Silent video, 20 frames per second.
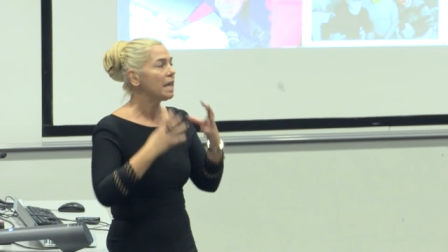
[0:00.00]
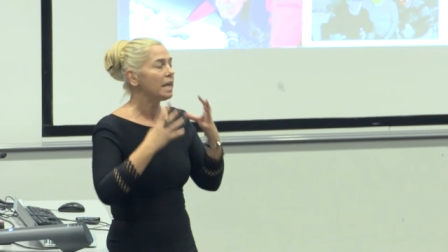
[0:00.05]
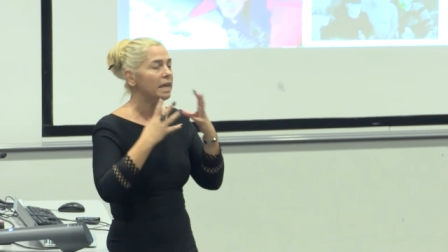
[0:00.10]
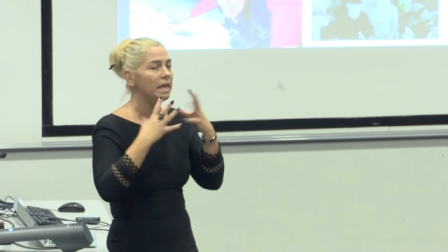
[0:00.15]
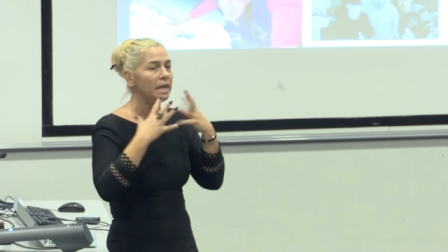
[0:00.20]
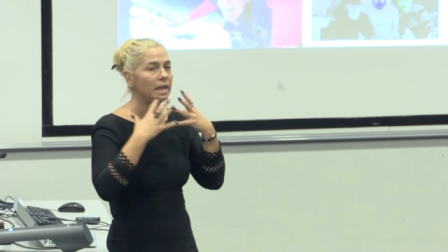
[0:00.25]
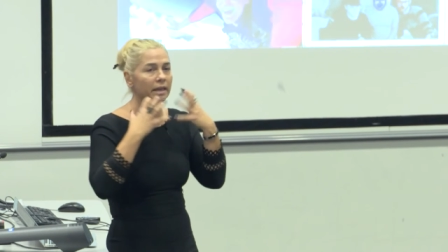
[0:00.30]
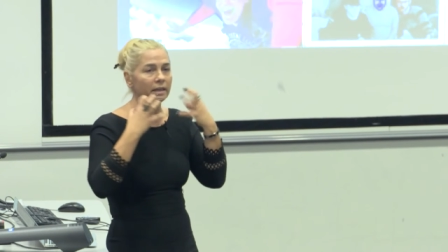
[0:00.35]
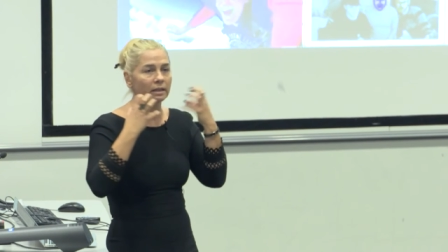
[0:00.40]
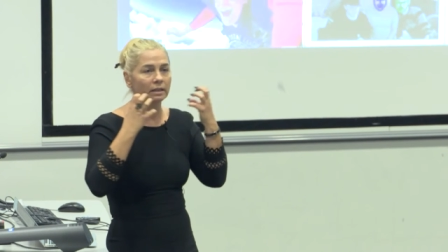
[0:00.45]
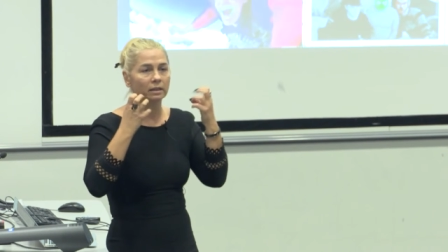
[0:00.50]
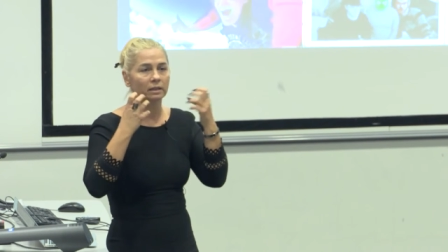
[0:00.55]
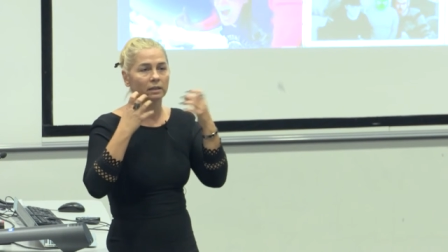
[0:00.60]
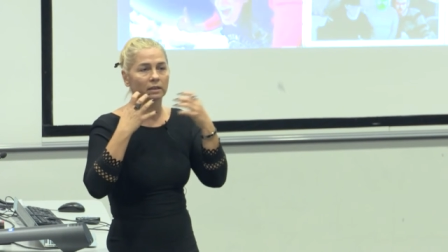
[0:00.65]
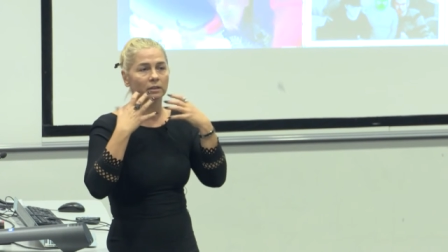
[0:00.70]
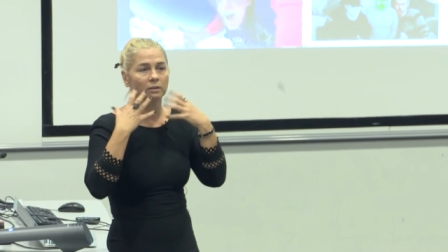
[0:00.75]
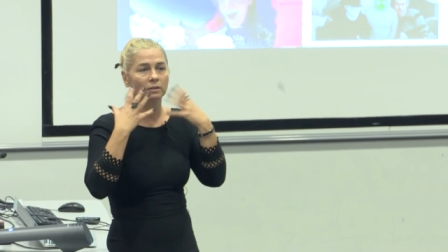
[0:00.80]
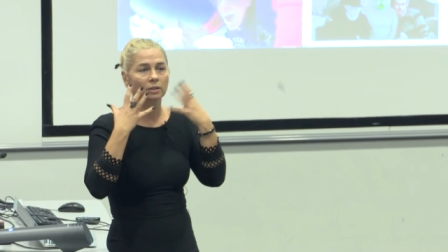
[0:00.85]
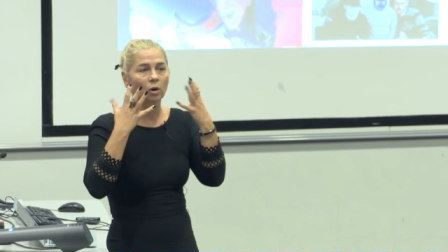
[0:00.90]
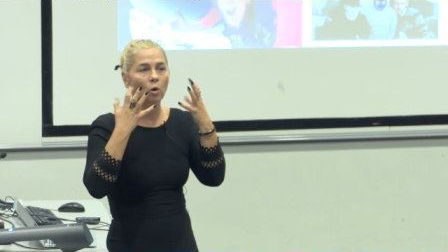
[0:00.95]
in
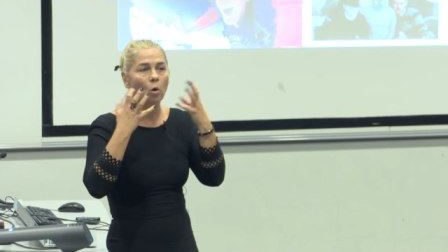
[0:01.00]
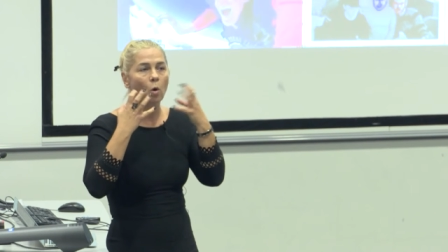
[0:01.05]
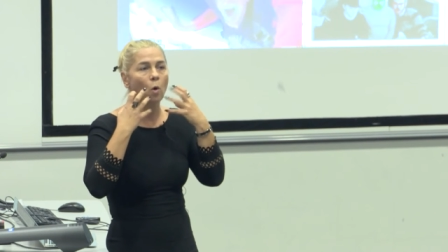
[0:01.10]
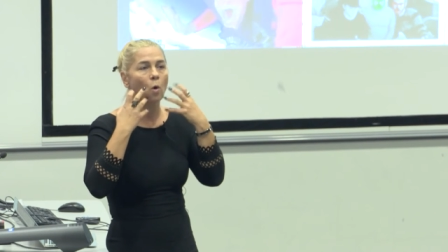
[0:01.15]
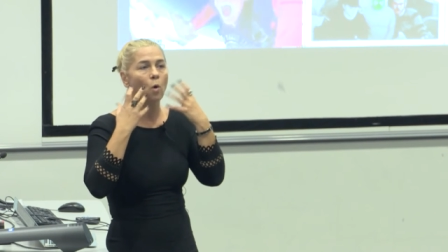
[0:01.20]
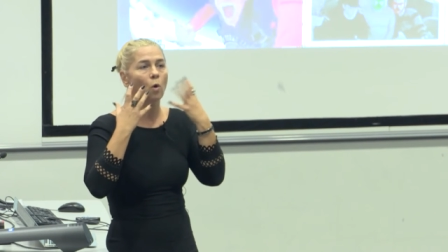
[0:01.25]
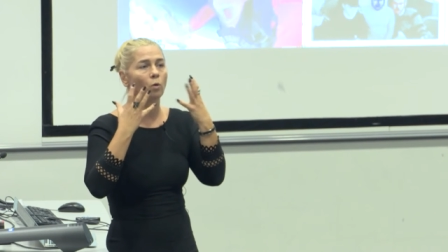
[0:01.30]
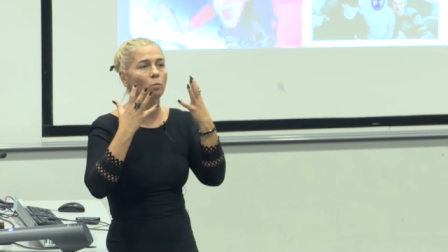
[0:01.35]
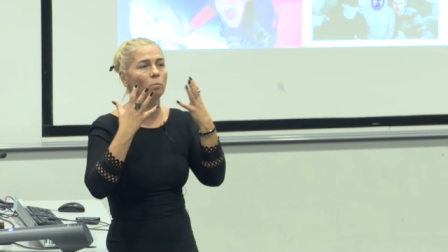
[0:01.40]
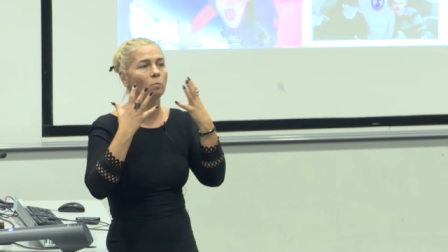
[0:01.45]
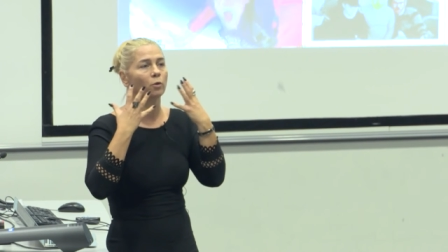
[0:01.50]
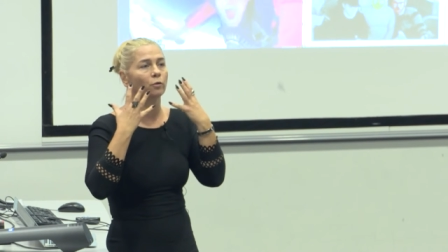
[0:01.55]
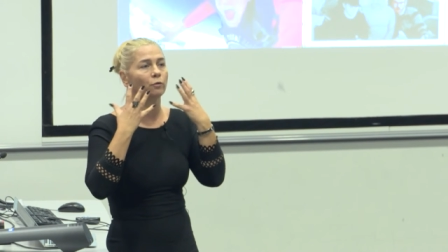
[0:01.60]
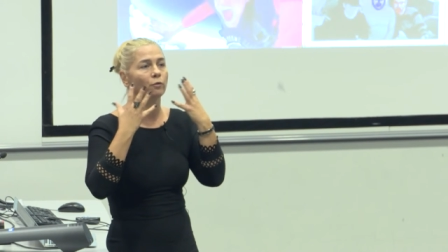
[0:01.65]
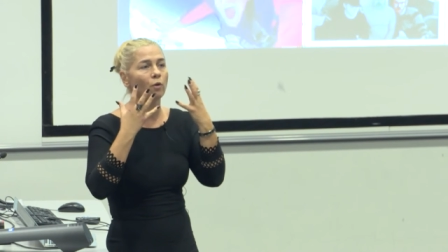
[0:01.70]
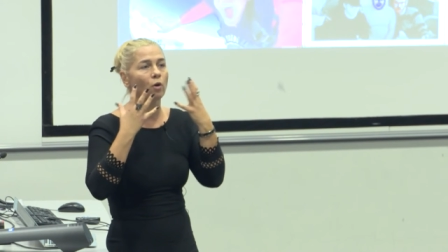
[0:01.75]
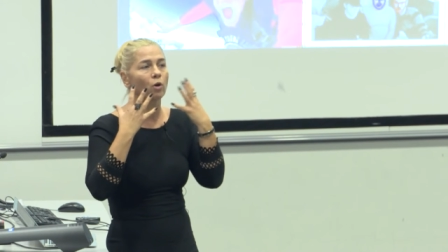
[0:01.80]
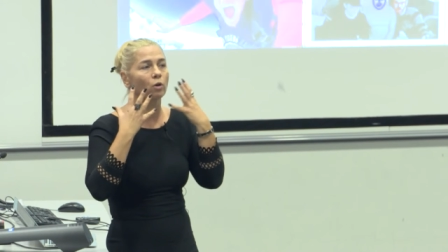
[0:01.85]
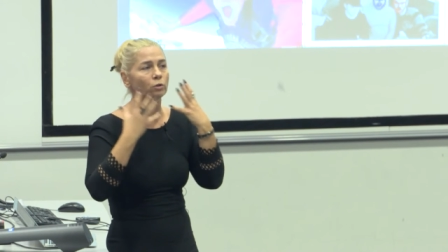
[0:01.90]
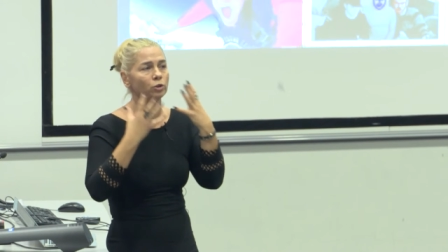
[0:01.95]
the whole
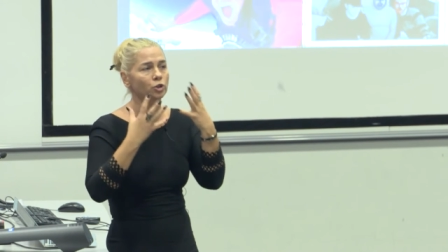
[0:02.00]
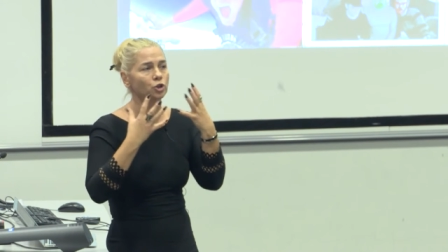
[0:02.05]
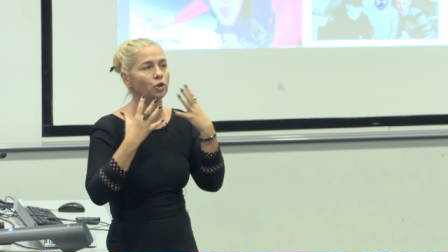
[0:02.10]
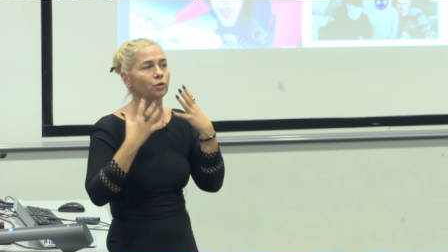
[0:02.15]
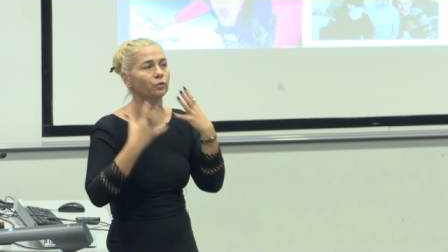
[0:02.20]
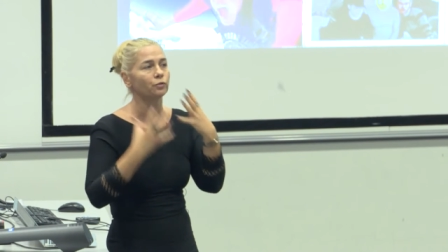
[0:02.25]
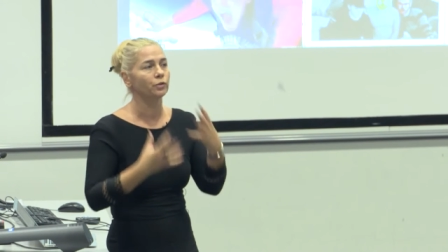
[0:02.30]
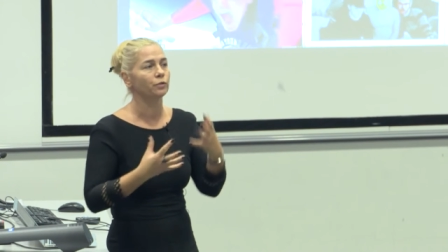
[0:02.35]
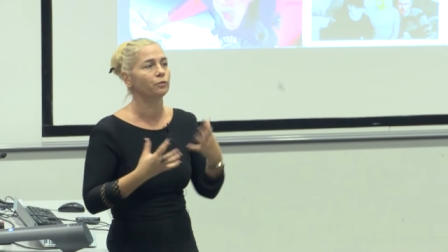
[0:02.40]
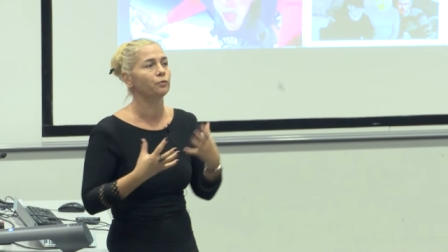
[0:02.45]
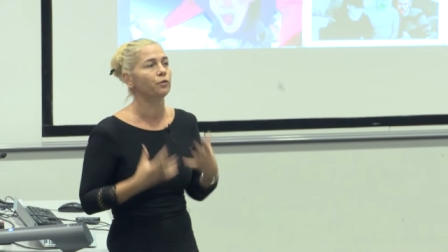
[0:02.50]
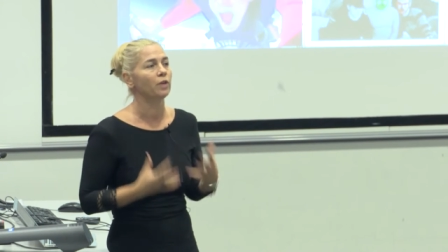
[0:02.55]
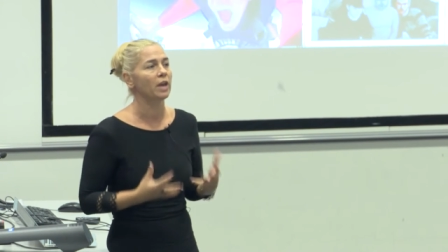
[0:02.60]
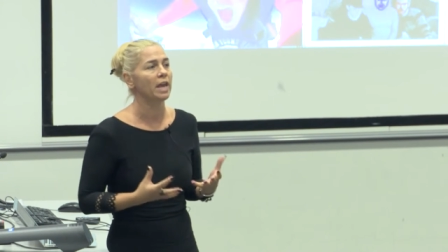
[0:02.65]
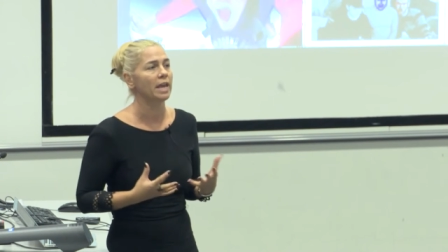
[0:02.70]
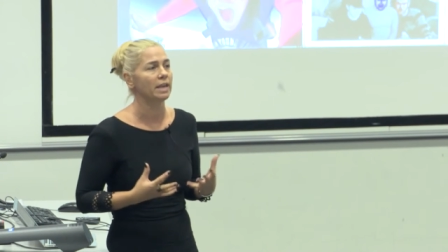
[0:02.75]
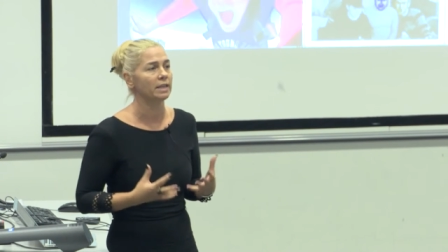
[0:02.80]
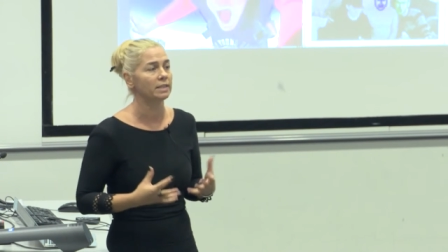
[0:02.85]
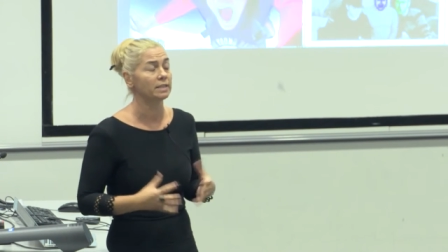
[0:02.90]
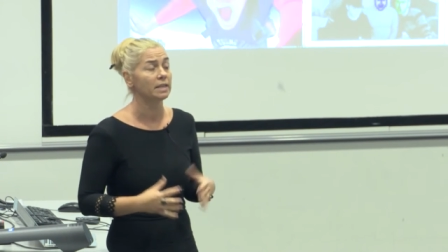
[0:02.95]
morphology of the
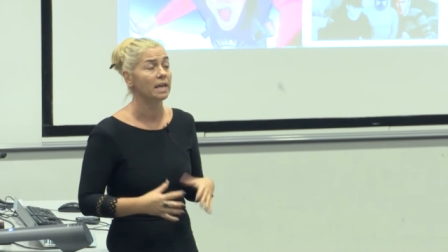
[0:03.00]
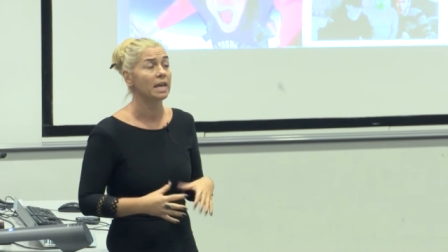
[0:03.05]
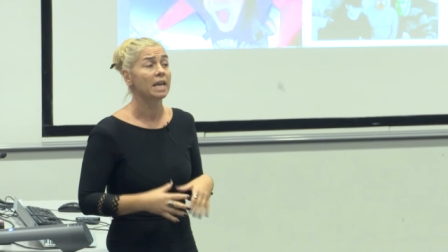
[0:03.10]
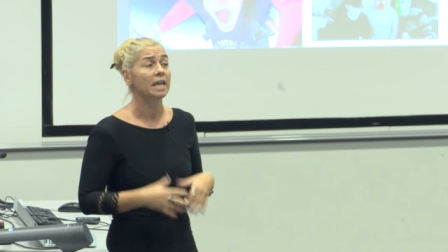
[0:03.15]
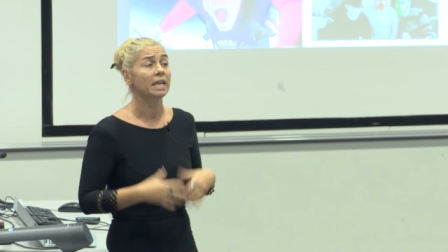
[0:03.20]
face